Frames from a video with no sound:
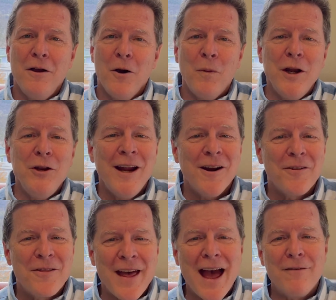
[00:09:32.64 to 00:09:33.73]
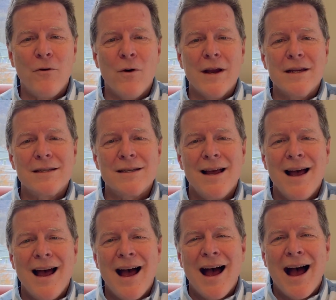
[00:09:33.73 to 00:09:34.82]
When you hear that voice,
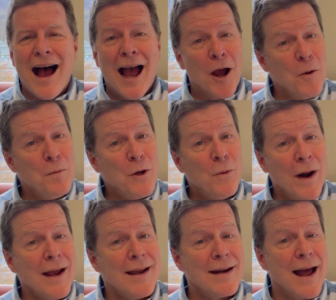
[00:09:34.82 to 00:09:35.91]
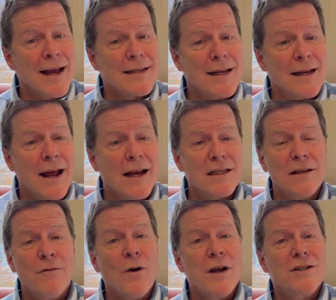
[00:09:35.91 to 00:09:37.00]
I hope you recognize it as the
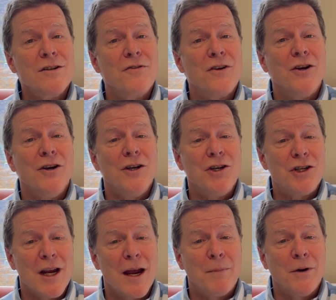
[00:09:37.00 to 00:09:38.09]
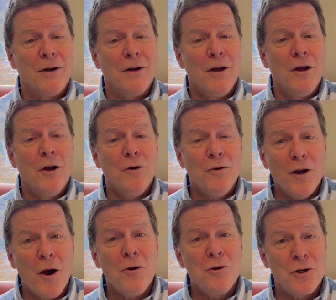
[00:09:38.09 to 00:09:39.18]
voice of the Good Shepherd who
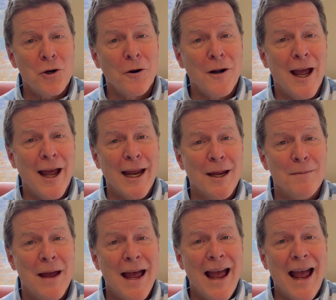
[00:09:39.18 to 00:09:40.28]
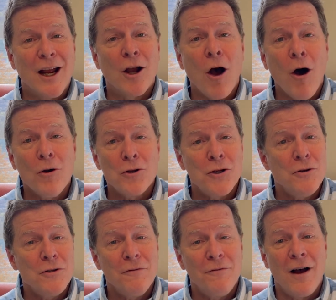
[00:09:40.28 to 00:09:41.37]
knows your name and calls you
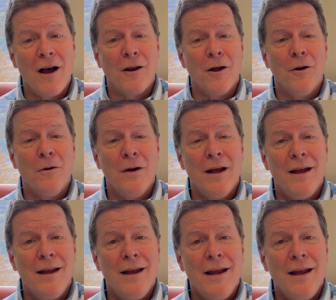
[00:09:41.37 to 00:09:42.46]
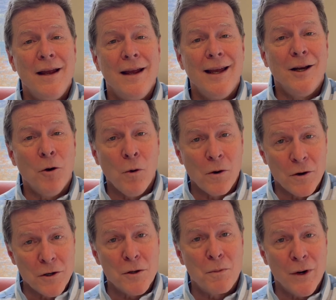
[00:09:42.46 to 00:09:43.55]
to follow in
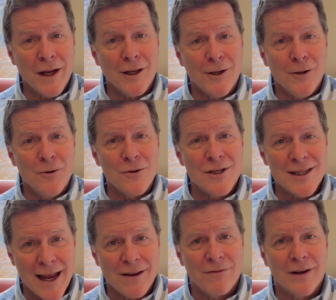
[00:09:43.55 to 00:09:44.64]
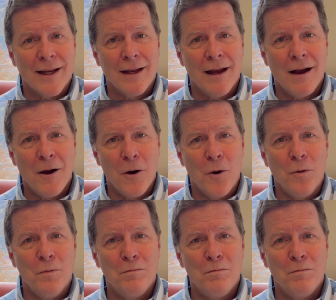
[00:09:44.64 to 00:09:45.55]
order to bring you safely home.